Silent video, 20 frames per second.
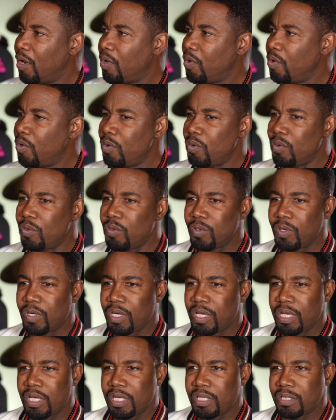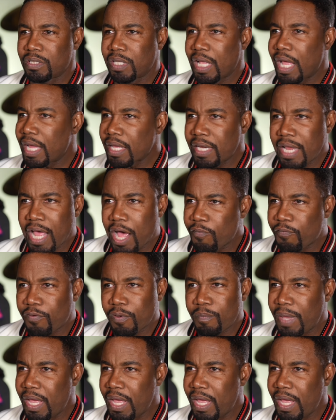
who is like an alpha